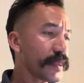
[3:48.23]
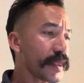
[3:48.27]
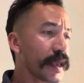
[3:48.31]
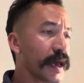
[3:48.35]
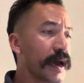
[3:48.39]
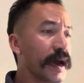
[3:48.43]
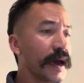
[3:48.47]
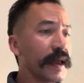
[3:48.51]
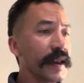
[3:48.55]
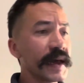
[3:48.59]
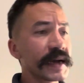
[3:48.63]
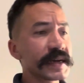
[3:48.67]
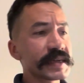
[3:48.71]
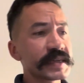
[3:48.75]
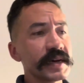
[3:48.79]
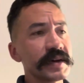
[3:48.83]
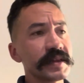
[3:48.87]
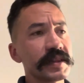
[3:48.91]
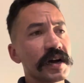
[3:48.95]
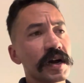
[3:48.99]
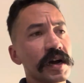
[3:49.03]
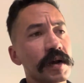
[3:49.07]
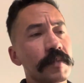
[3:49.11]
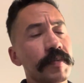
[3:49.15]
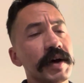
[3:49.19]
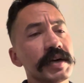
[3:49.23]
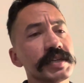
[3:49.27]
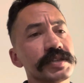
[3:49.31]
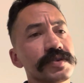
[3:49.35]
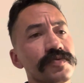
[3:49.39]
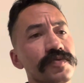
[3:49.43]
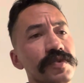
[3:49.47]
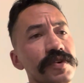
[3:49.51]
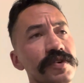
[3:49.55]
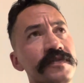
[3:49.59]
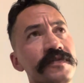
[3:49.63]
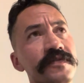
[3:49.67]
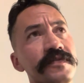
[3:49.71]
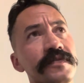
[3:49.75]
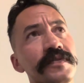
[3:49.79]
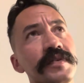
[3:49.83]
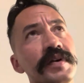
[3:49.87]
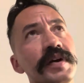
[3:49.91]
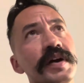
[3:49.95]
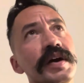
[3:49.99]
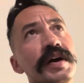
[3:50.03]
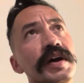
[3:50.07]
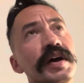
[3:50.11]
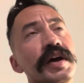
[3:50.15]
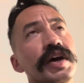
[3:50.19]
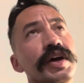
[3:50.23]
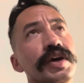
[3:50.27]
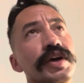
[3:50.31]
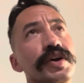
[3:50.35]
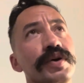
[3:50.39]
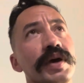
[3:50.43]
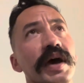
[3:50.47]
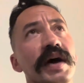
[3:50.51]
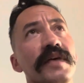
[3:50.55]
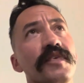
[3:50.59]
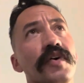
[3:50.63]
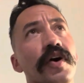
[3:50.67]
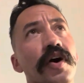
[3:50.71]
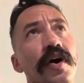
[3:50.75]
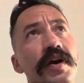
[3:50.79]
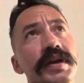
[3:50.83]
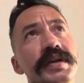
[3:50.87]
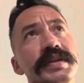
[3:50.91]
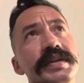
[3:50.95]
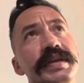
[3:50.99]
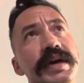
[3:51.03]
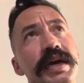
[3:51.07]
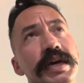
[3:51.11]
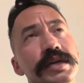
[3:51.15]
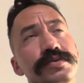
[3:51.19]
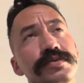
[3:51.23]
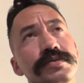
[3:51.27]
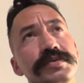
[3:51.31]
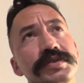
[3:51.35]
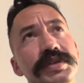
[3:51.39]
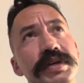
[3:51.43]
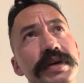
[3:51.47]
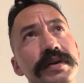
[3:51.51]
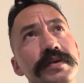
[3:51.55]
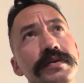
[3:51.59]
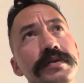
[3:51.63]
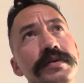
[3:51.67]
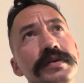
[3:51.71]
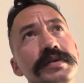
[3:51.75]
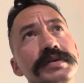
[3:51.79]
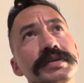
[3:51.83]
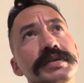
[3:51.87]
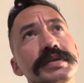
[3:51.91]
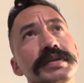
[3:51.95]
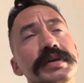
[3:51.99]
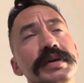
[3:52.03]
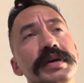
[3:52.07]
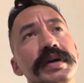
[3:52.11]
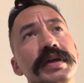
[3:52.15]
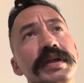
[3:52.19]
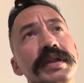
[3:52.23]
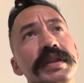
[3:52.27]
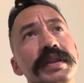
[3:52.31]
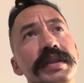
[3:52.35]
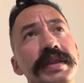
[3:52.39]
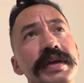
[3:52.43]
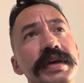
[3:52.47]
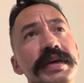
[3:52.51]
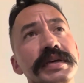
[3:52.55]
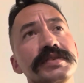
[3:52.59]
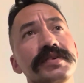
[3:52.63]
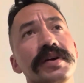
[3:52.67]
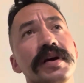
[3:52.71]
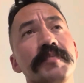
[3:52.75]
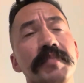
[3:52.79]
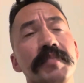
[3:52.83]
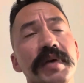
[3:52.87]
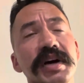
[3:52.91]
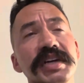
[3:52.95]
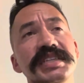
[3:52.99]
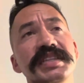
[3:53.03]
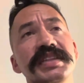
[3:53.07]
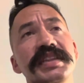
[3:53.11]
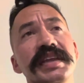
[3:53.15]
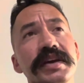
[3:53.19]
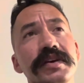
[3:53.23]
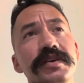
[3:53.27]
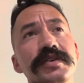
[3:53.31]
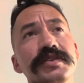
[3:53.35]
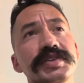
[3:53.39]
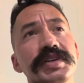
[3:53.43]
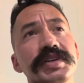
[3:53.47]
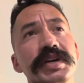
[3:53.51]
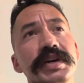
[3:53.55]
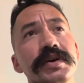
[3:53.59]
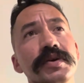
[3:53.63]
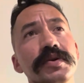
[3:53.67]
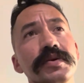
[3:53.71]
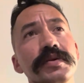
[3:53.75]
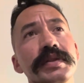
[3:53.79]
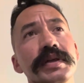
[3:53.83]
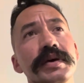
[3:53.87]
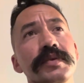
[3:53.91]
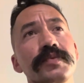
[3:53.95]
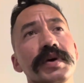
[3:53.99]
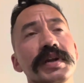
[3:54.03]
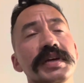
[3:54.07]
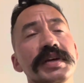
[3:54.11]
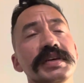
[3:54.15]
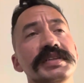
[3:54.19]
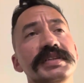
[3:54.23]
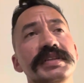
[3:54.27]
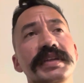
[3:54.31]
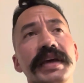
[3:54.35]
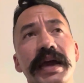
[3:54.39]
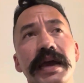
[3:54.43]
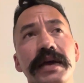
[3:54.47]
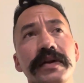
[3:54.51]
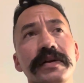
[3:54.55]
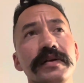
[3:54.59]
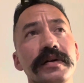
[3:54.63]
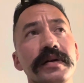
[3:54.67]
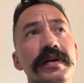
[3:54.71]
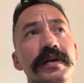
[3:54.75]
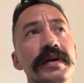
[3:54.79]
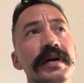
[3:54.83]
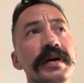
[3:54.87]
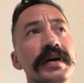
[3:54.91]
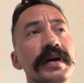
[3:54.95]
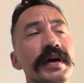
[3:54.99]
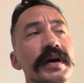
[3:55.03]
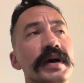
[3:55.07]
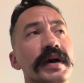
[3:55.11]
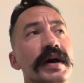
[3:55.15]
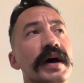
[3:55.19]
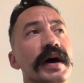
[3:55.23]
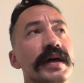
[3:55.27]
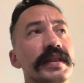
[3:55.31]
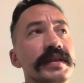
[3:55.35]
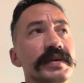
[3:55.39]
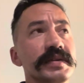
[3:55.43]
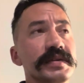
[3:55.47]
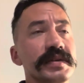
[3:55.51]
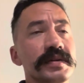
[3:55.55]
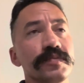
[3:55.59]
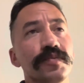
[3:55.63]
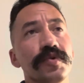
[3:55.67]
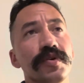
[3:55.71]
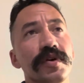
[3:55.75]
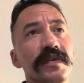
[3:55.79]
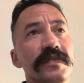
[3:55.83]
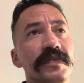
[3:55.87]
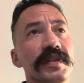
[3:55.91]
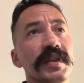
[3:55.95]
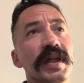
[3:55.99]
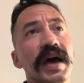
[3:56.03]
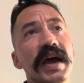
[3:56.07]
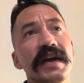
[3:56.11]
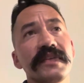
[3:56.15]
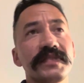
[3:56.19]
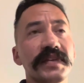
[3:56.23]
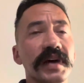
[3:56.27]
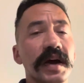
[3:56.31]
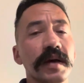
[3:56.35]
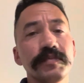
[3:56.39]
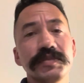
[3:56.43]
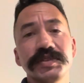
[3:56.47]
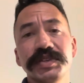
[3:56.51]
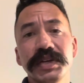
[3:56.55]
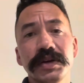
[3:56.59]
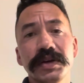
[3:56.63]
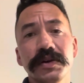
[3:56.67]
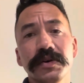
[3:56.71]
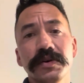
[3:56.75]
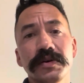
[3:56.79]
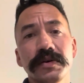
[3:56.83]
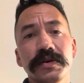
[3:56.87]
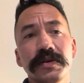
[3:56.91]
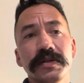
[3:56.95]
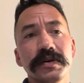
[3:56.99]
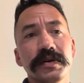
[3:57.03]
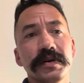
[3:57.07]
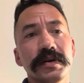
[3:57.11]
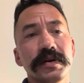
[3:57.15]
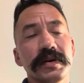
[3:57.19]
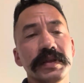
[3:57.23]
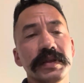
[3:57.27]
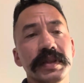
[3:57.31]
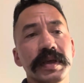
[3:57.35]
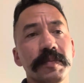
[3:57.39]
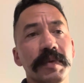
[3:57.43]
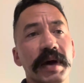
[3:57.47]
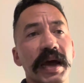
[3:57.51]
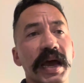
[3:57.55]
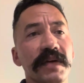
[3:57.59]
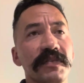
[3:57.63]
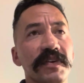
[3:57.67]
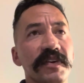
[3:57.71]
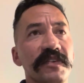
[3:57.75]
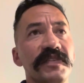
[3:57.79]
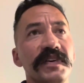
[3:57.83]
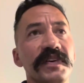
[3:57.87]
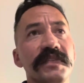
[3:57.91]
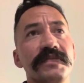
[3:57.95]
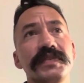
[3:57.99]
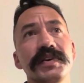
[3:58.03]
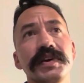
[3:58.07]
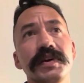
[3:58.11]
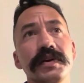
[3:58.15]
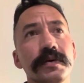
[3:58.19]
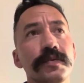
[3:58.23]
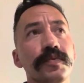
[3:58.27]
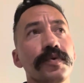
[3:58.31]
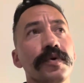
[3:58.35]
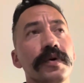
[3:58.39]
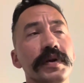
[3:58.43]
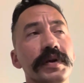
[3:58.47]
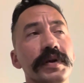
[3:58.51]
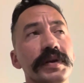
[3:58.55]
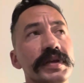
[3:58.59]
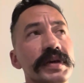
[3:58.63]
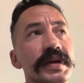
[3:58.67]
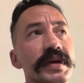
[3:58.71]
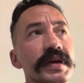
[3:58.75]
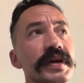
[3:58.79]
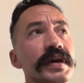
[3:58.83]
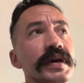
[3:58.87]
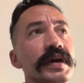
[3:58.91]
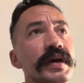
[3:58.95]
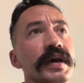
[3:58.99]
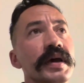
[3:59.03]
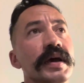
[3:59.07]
Next thing I'll talk about is a roof. You have architectural shingles. These are a much thicker shingle than what is standard. These are more of a lifetime shingle, or they might have a 50-year warranty.